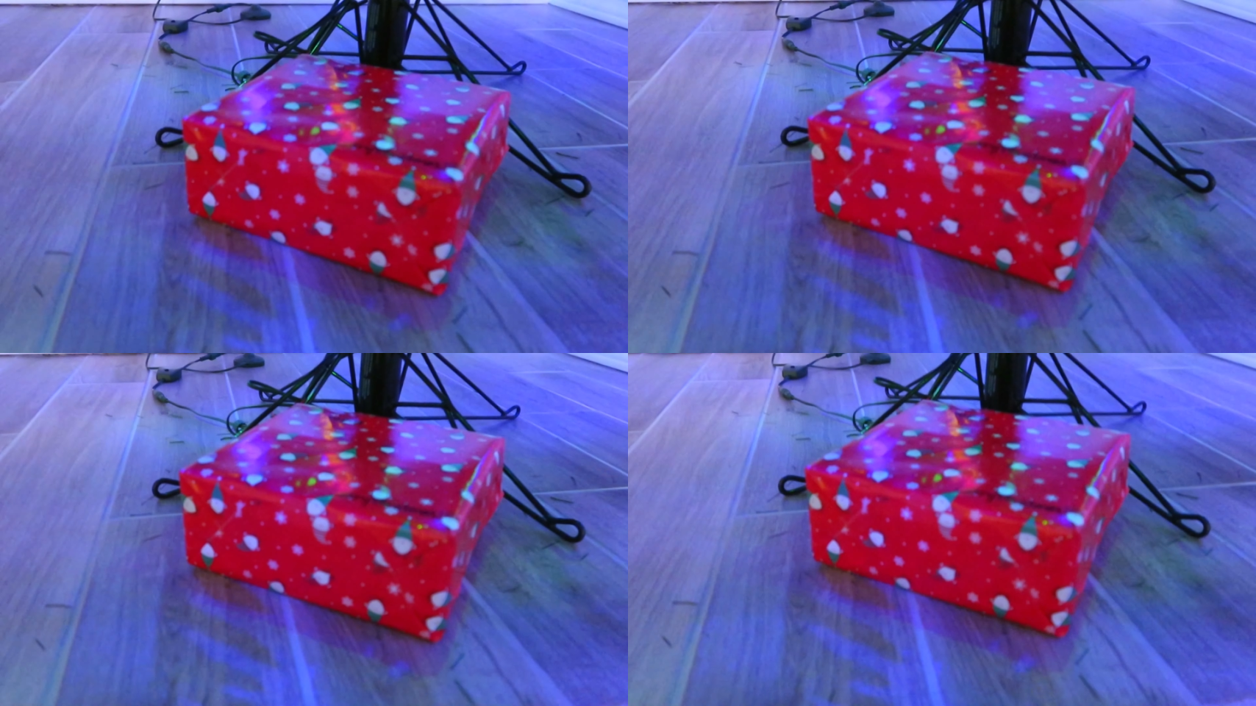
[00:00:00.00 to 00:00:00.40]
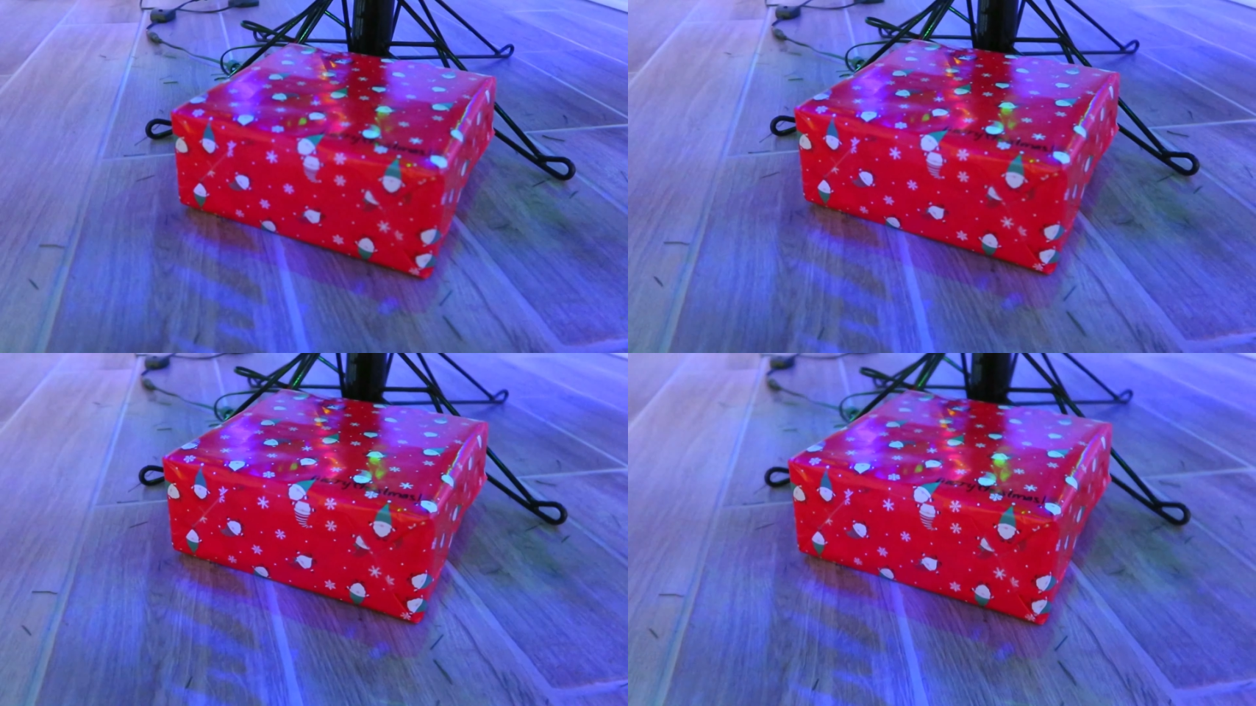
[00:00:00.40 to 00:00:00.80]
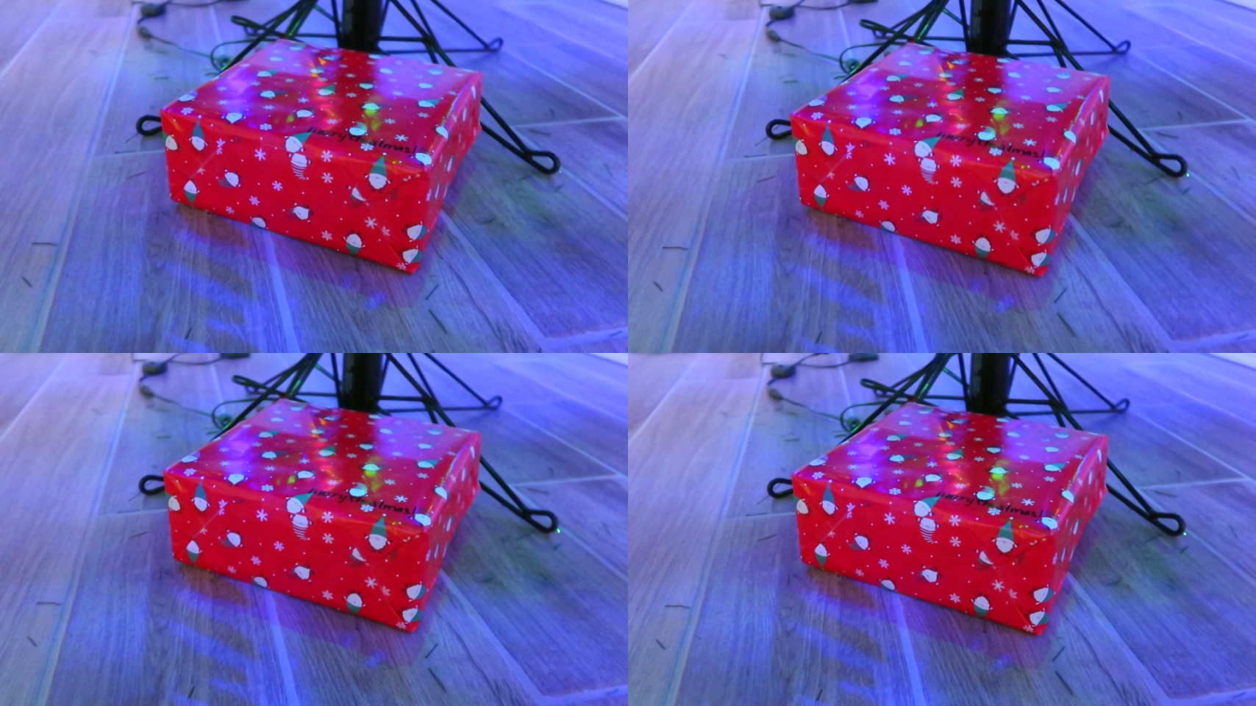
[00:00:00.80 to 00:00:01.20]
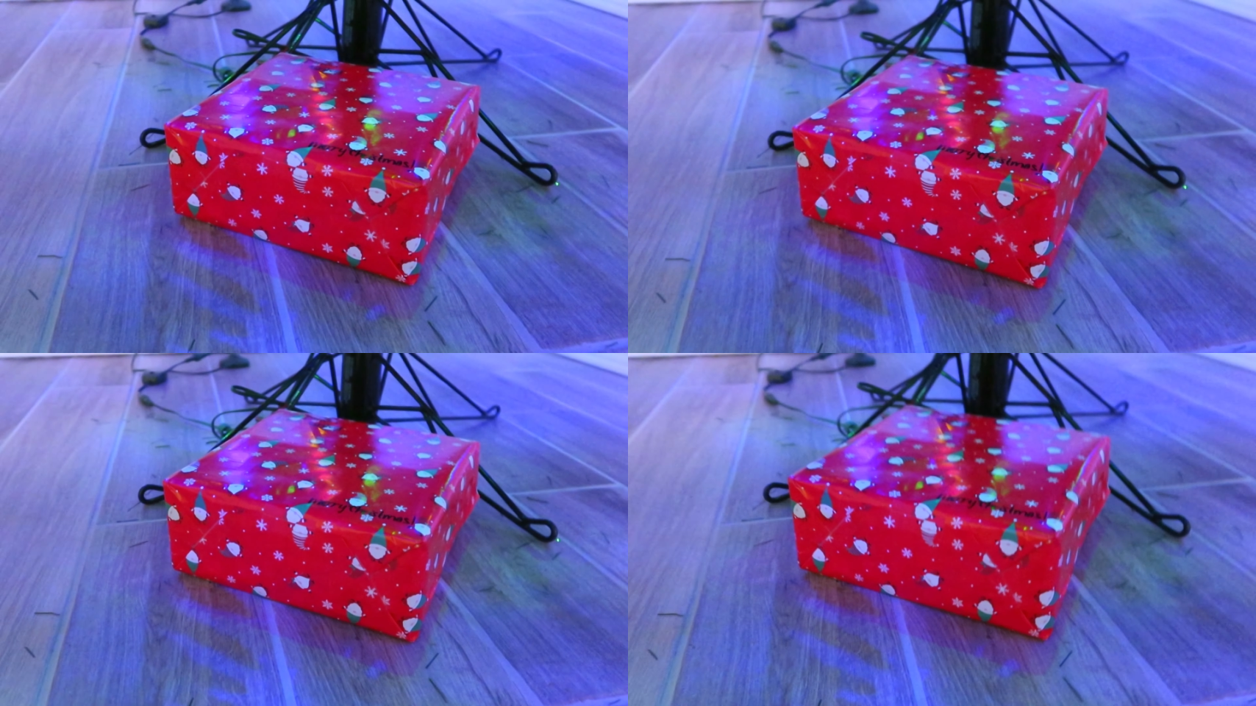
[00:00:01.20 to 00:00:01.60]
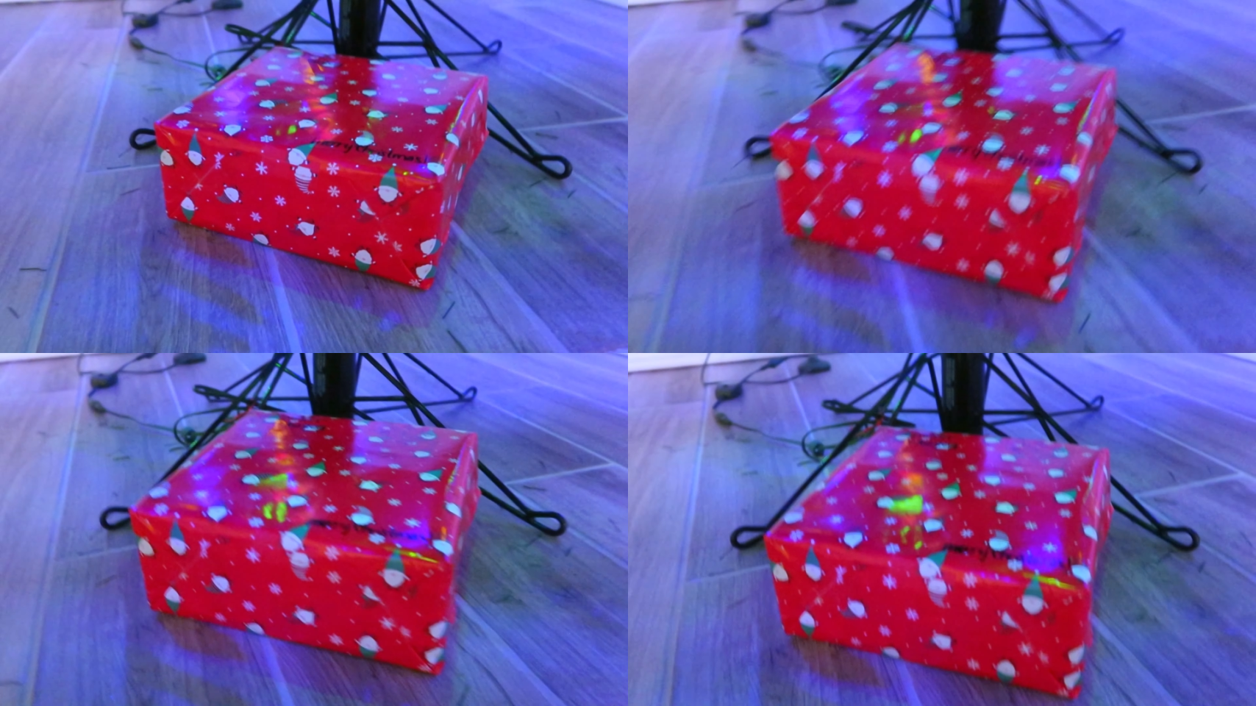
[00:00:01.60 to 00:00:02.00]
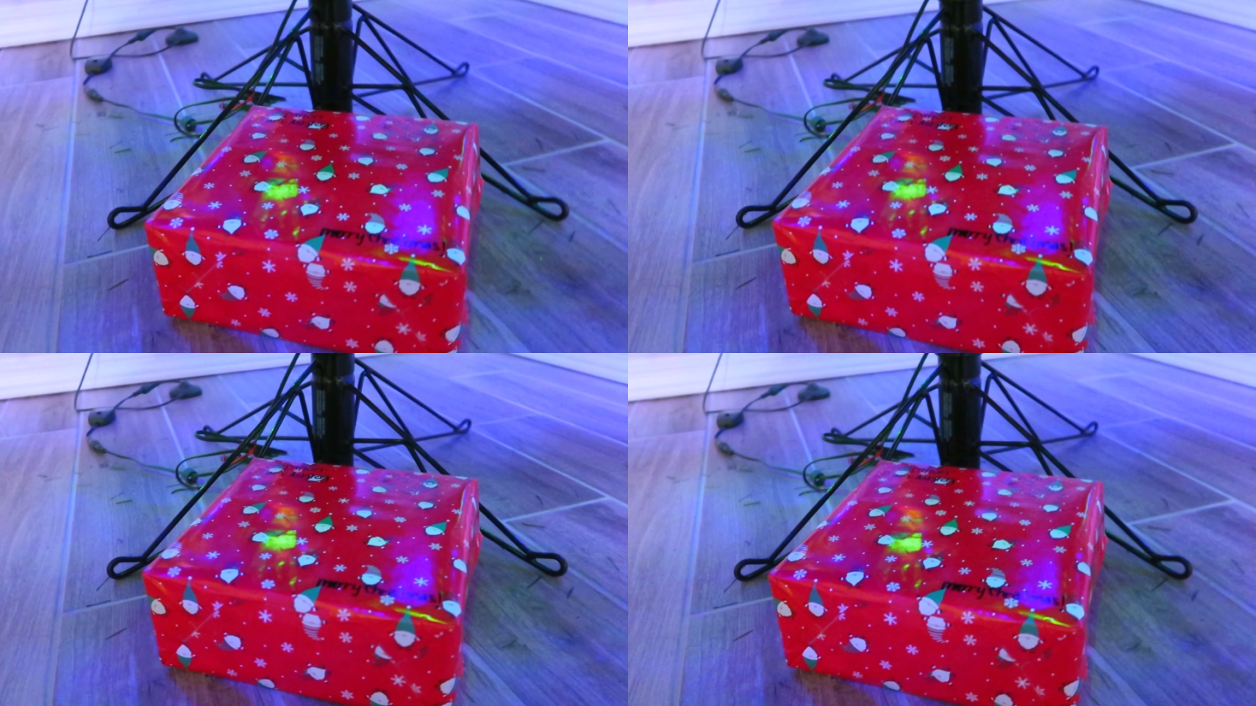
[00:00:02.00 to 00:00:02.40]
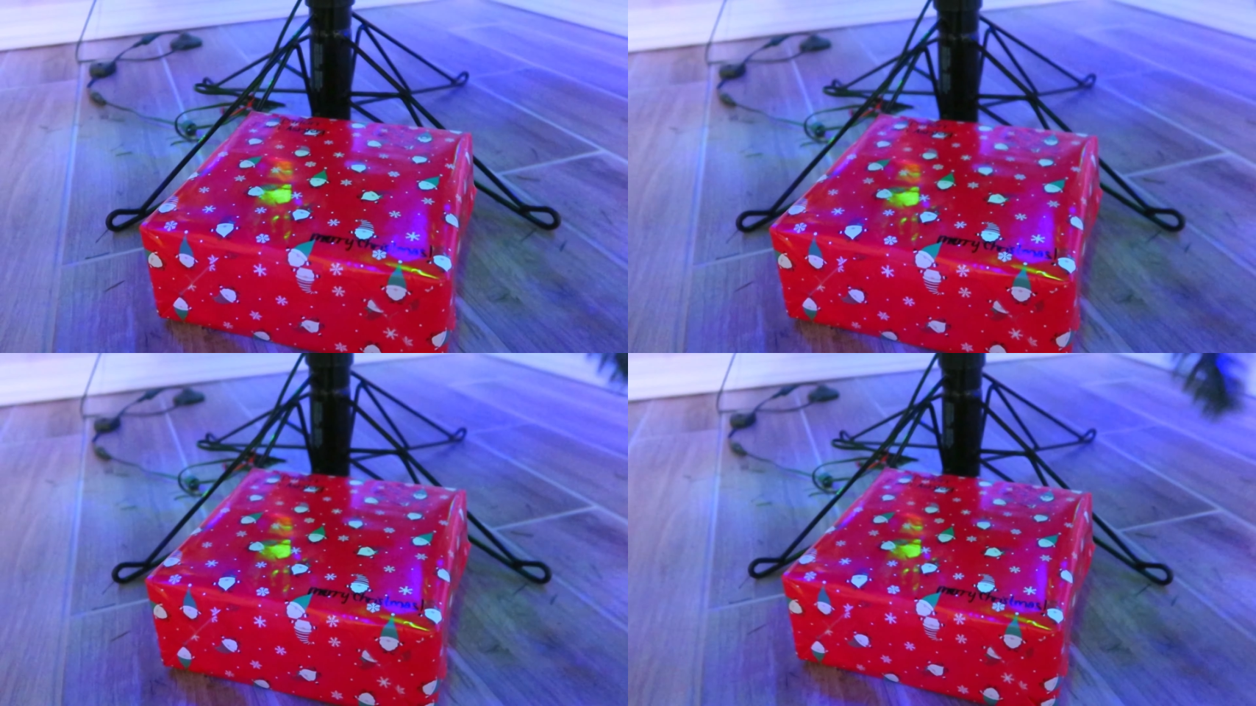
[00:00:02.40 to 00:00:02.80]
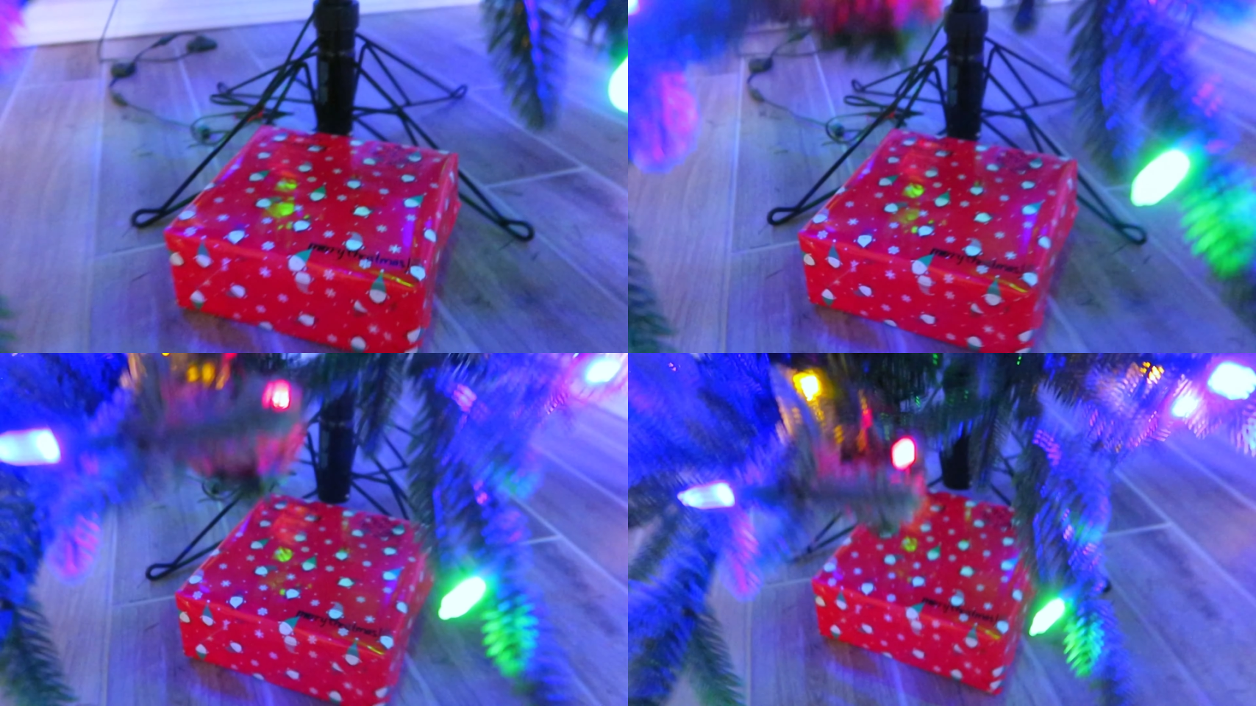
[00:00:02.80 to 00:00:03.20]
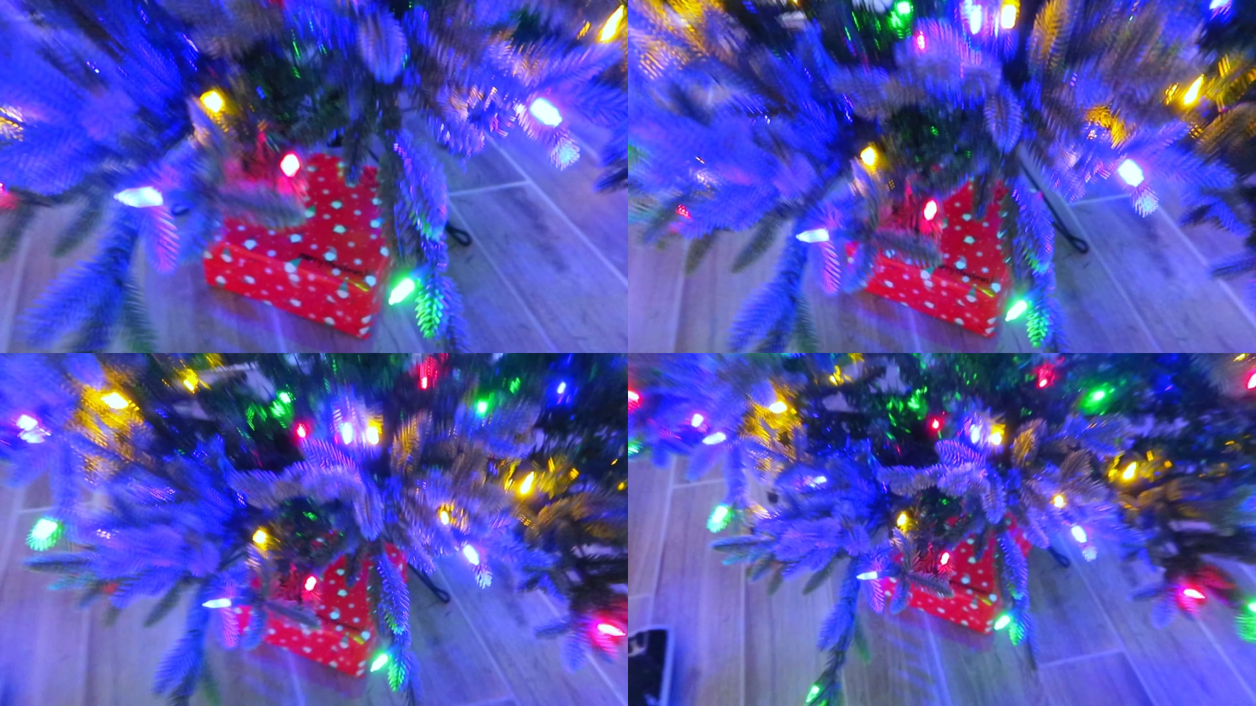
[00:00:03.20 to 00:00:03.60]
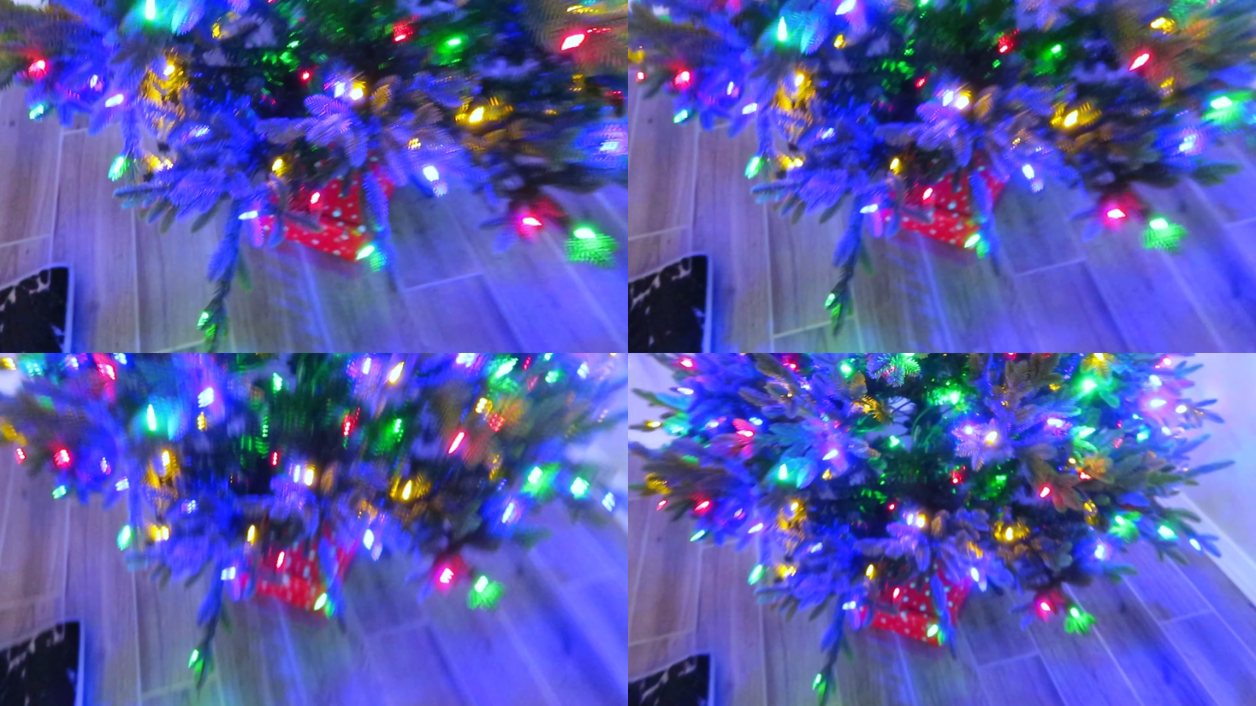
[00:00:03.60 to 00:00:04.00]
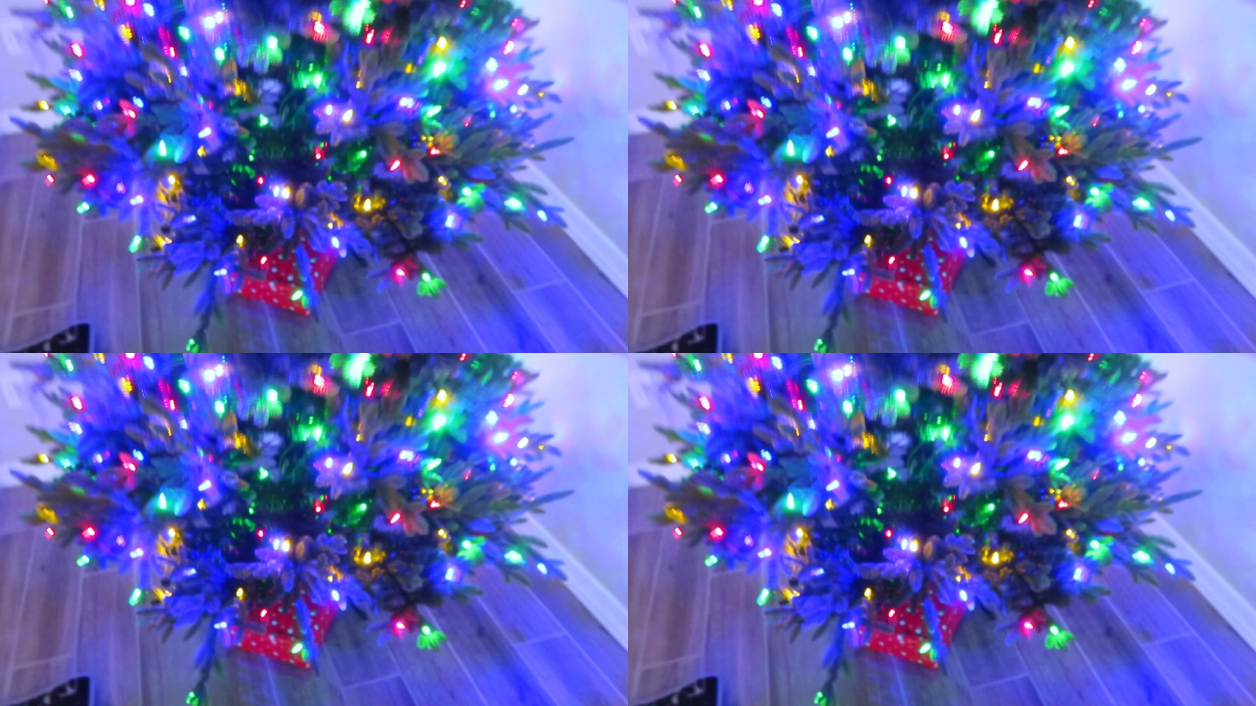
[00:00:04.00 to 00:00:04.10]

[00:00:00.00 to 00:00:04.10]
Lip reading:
[unreadable: no face in view]